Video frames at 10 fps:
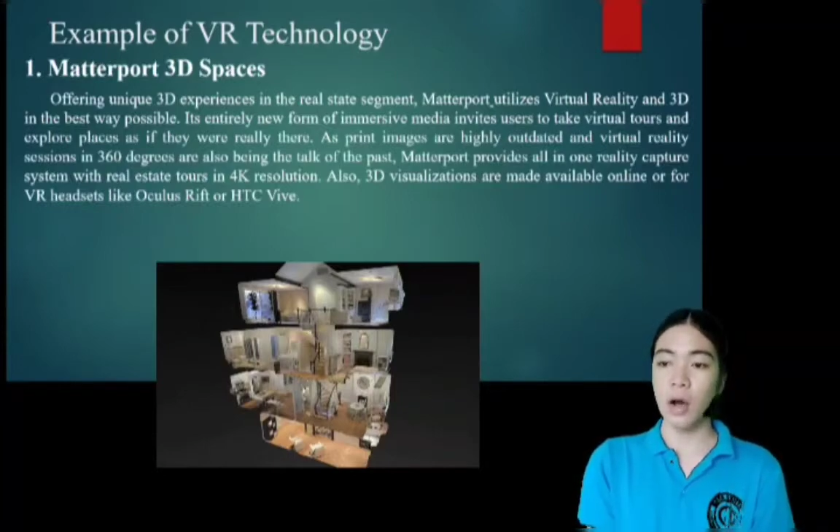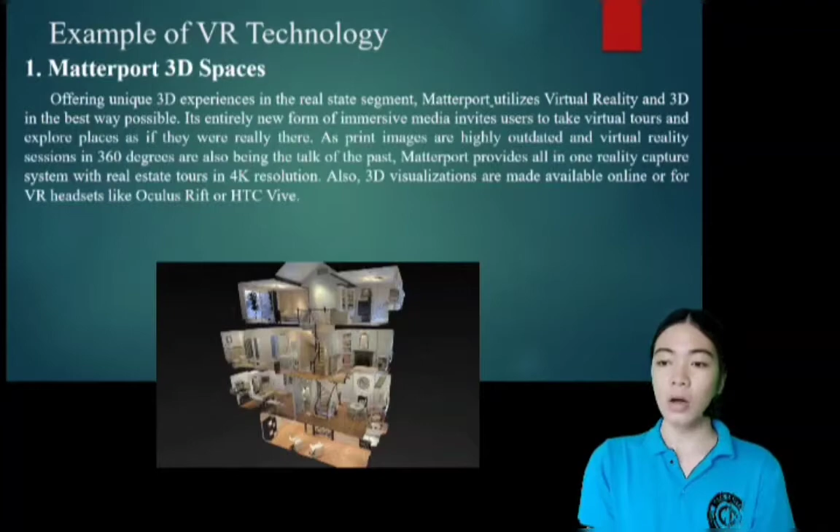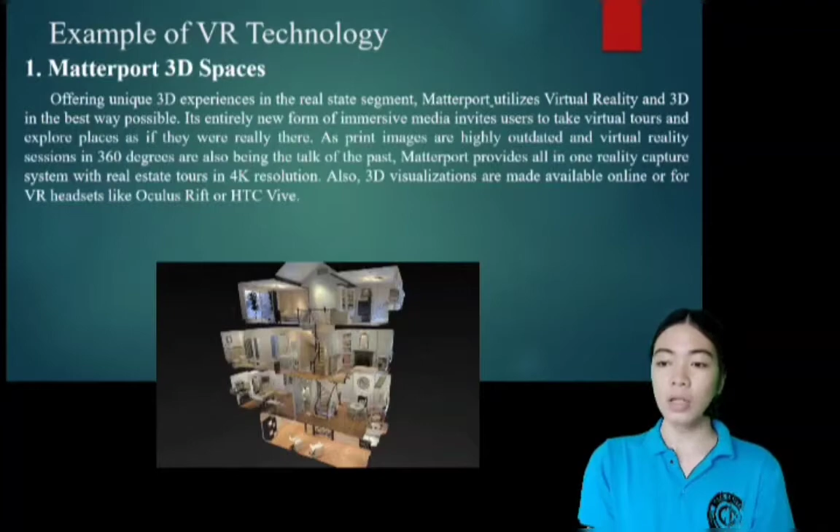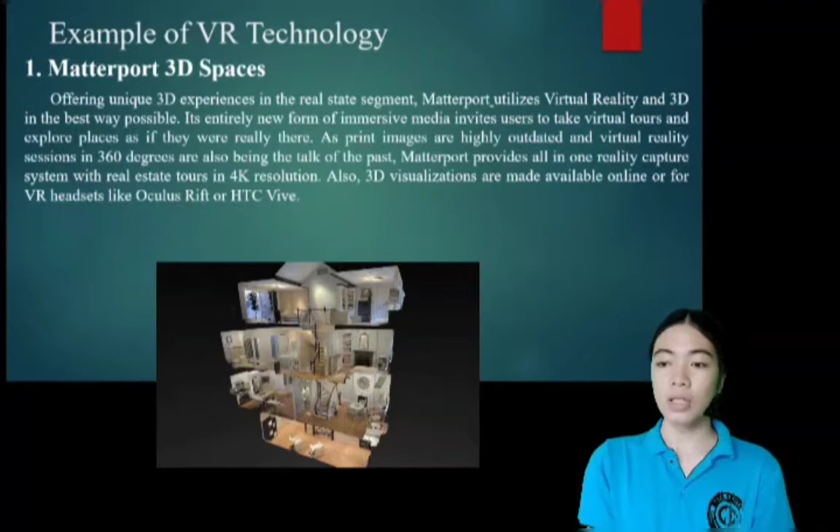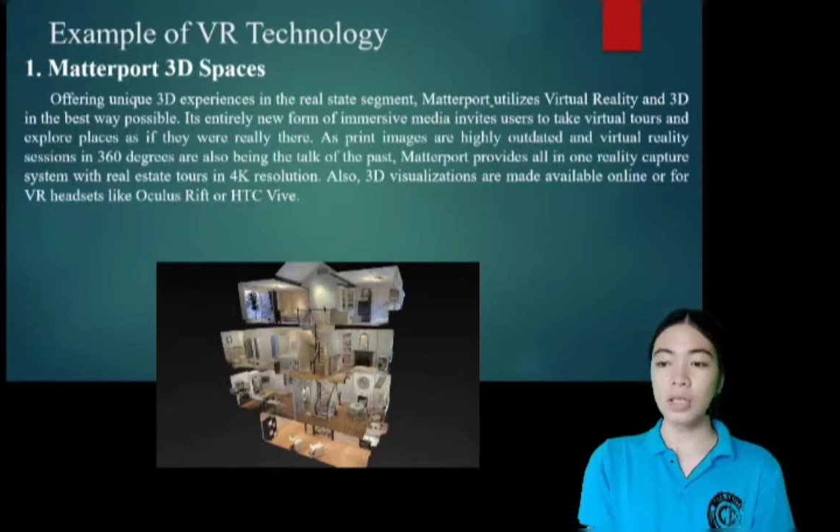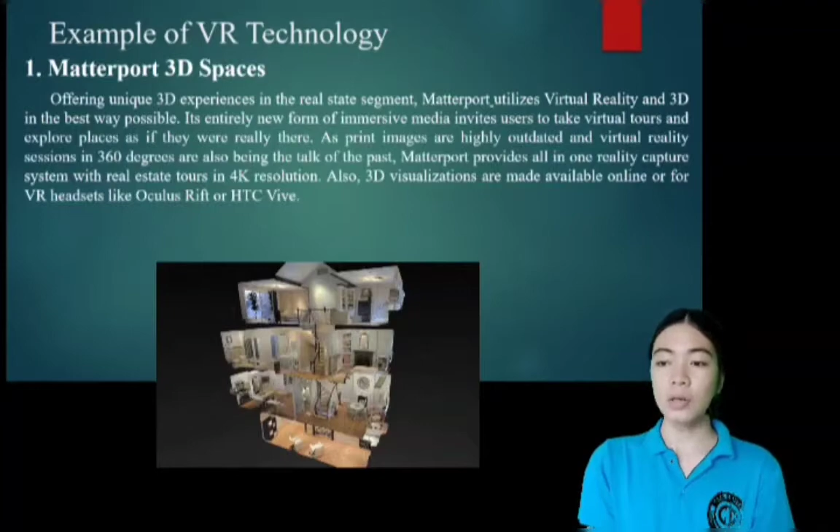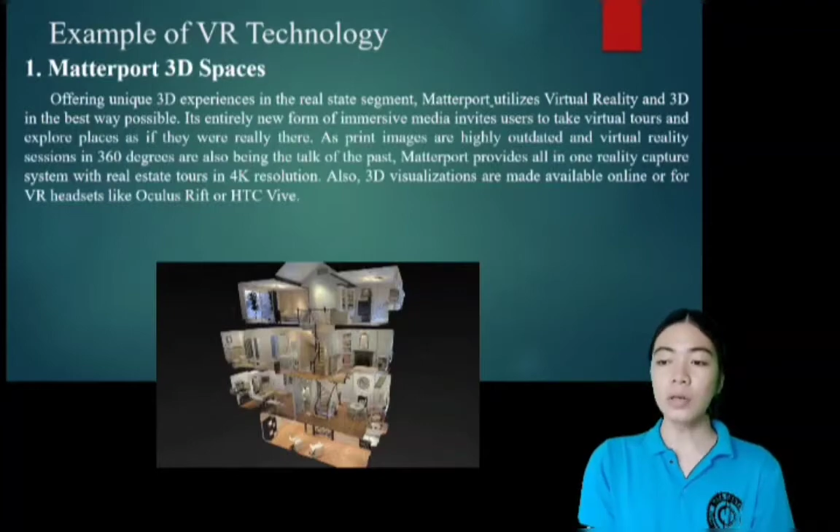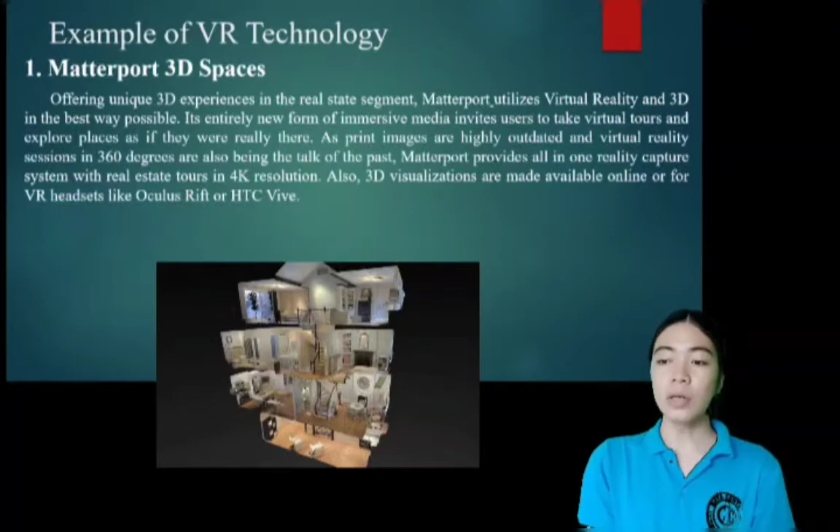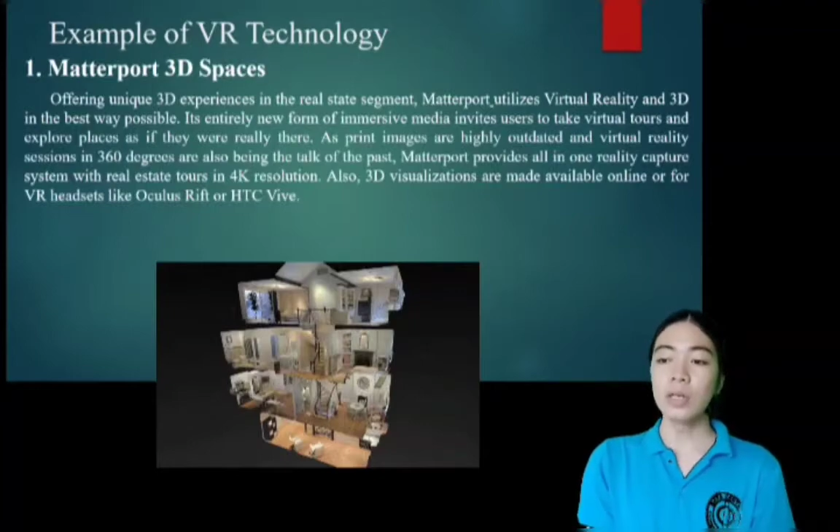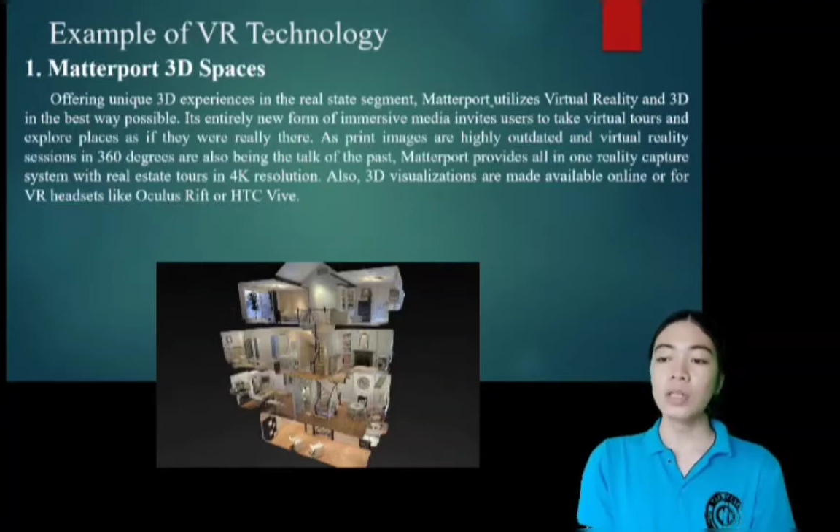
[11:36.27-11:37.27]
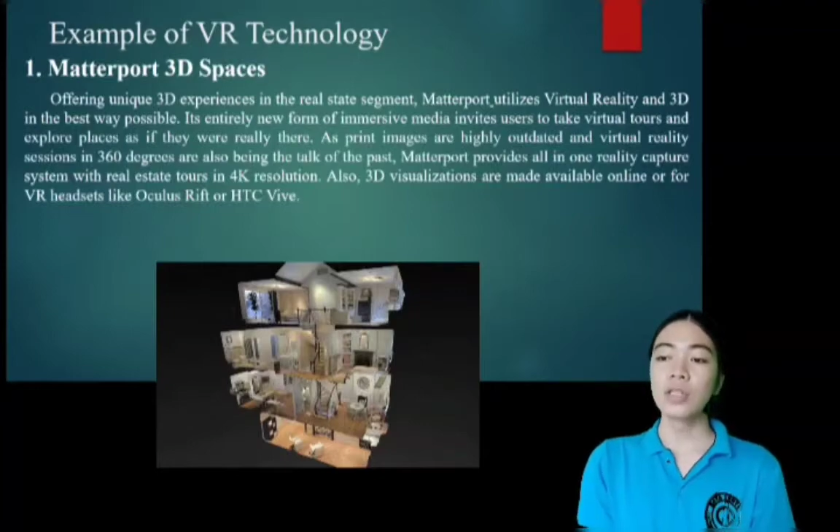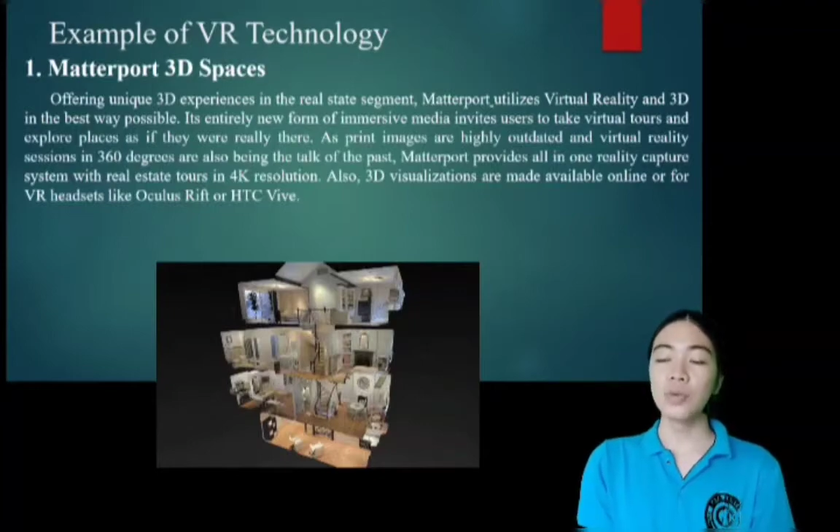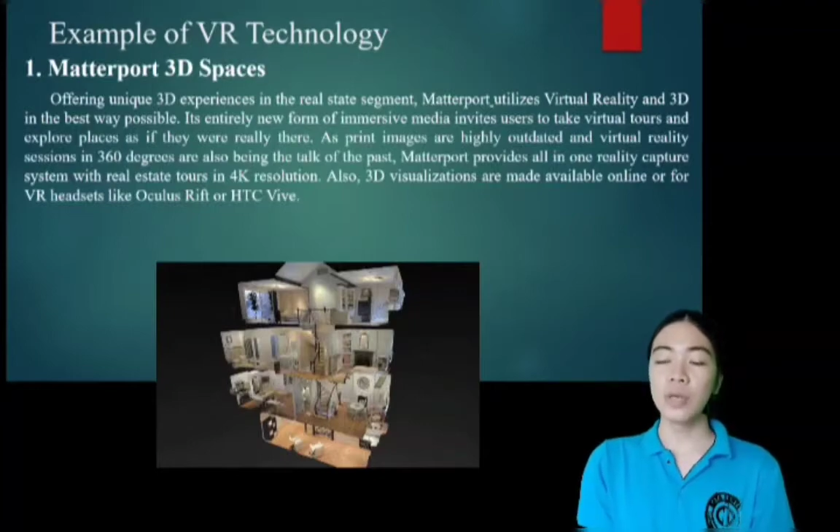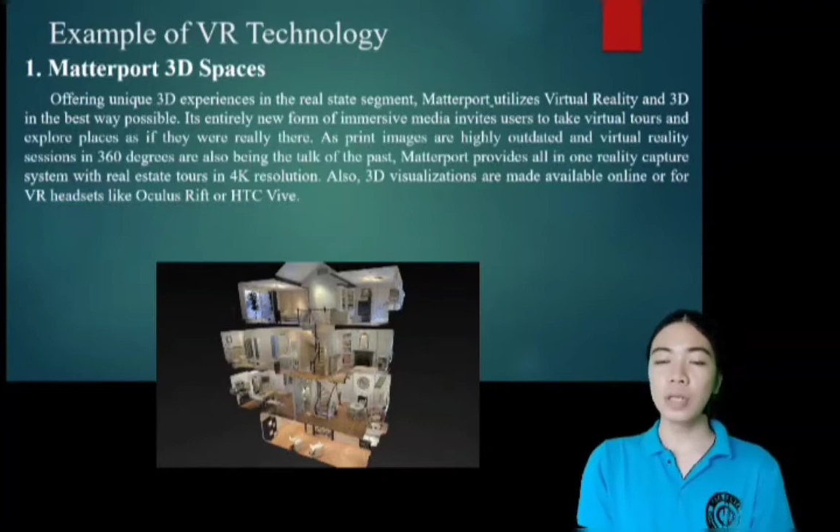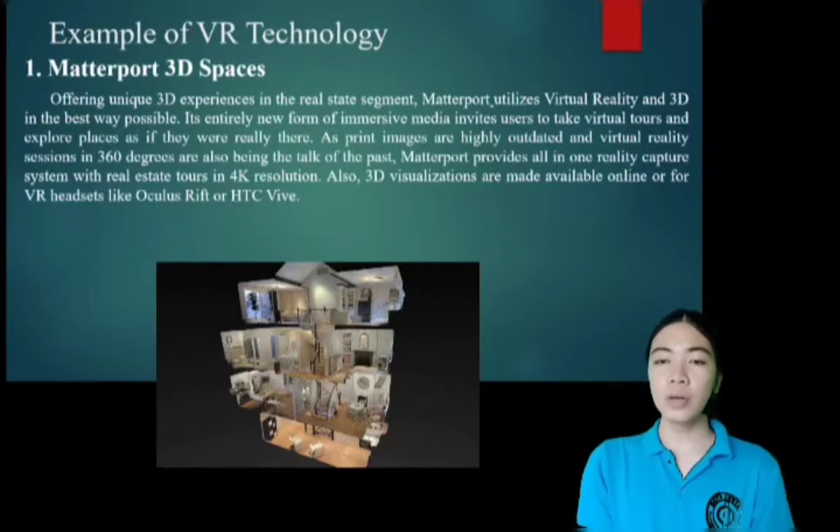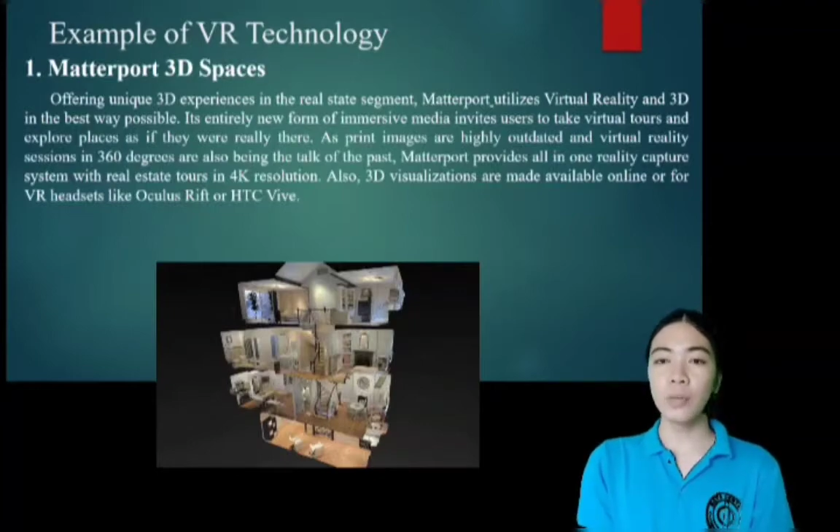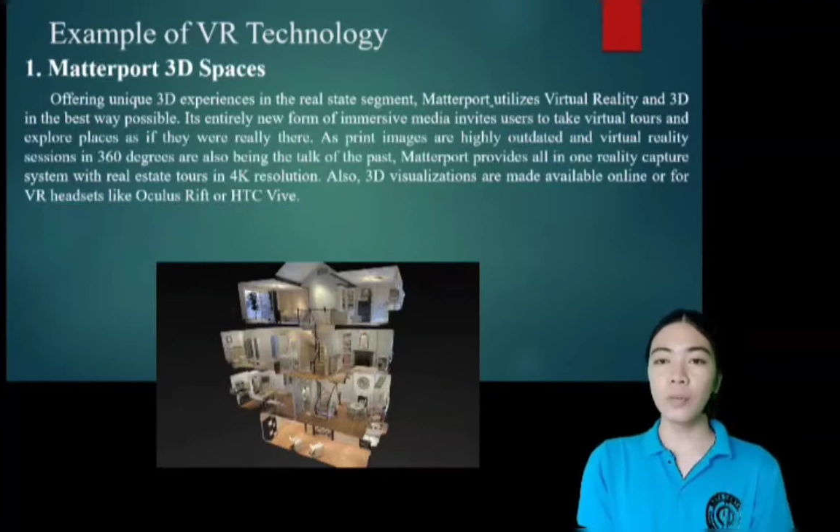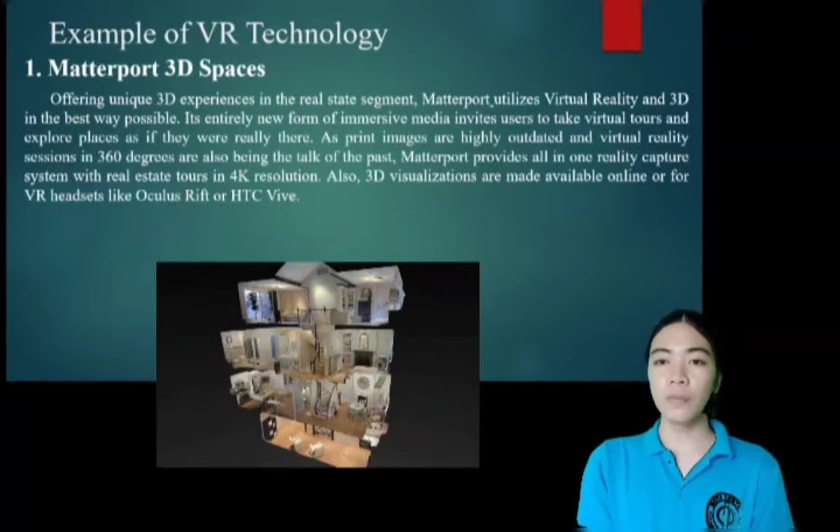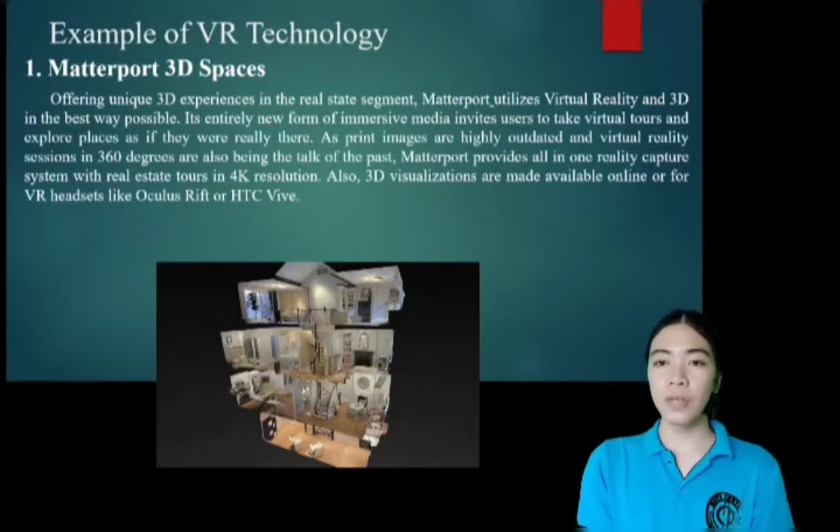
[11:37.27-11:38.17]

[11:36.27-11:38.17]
Also, 3D